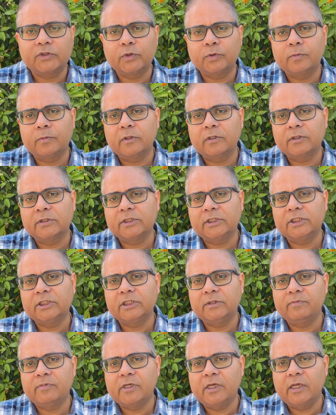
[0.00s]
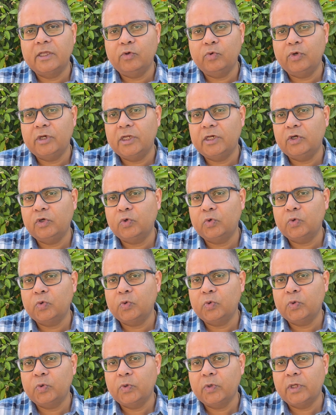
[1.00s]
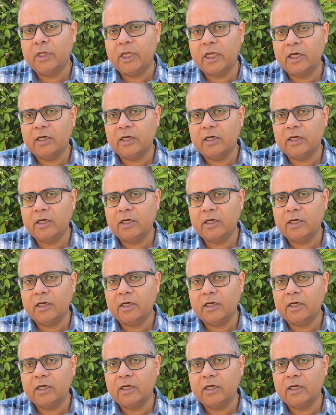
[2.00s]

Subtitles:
the CGPA you need to get